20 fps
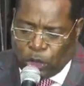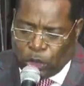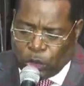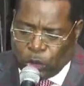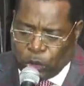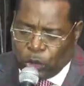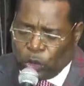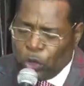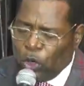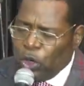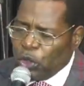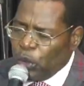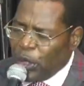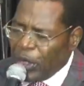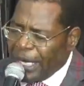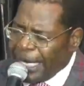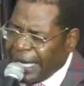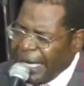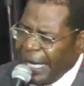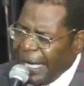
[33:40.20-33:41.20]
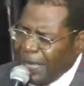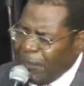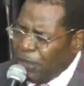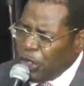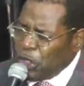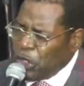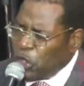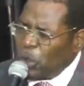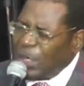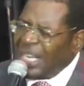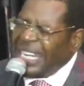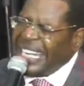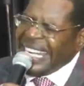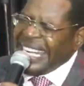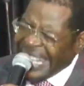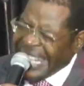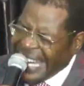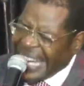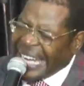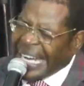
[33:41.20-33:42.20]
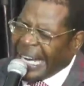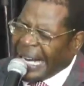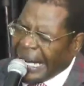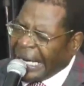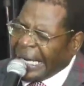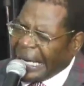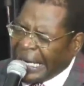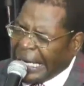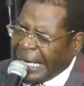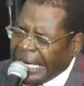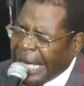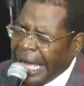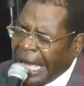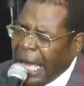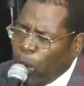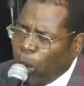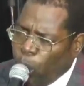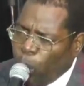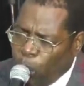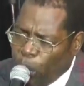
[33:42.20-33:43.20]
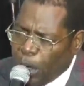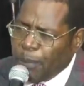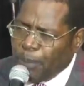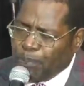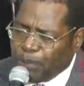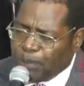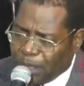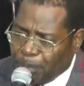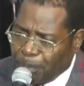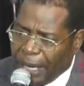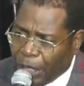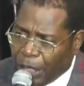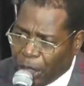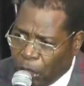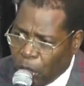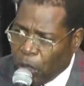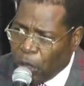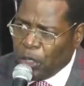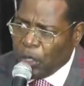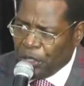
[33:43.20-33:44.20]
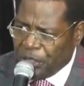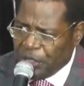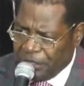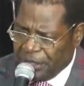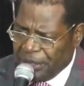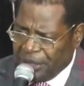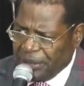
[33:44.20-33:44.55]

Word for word: to know you came uniquely equipped by God